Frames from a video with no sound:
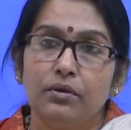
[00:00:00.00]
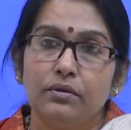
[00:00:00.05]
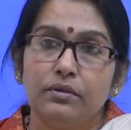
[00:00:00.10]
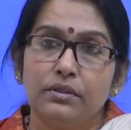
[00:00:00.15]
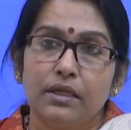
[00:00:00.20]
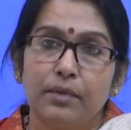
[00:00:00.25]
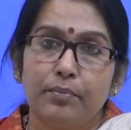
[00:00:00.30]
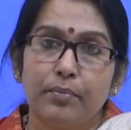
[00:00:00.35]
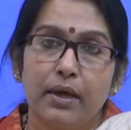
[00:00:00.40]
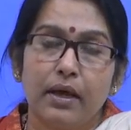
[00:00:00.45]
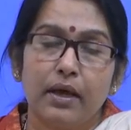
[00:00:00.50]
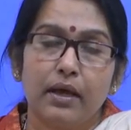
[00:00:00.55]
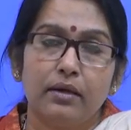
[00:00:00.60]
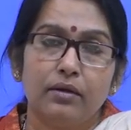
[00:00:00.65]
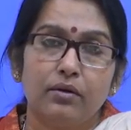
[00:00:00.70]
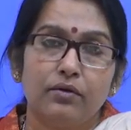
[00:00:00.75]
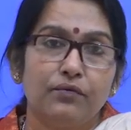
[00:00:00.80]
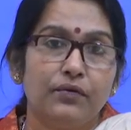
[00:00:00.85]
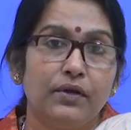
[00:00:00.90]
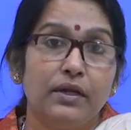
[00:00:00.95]
Japan
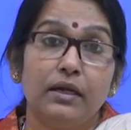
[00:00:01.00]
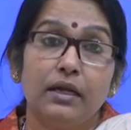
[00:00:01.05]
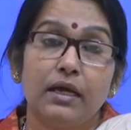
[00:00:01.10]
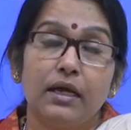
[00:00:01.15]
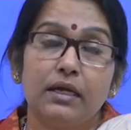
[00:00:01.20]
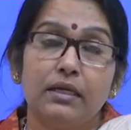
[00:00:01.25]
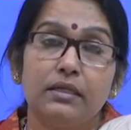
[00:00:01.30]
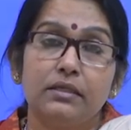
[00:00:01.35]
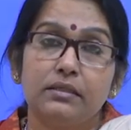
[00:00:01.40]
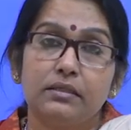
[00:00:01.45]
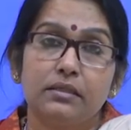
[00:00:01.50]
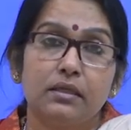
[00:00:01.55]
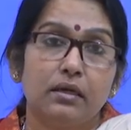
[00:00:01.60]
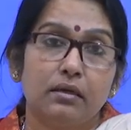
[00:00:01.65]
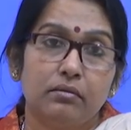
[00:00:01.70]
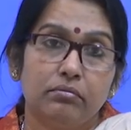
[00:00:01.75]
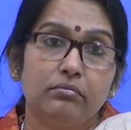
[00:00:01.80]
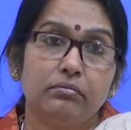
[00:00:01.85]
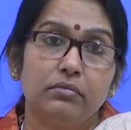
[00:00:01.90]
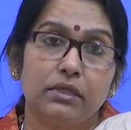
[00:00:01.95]
or Finland's
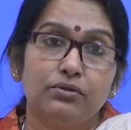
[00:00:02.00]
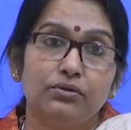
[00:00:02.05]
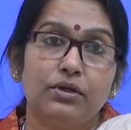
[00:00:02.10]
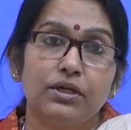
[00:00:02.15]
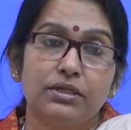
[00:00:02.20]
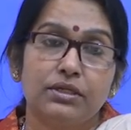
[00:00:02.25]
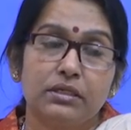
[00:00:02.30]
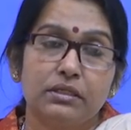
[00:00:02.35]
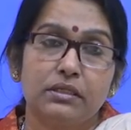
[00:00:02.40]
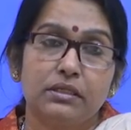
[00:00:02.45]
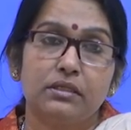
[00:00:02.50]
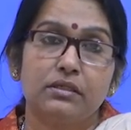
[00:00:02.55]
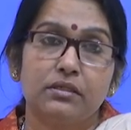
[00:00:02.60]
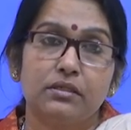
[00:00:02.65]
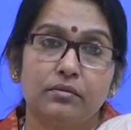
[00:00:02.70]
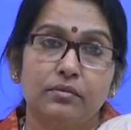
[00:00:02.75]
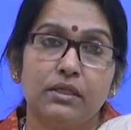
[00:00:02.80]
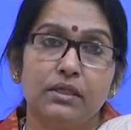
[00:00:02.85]
education system.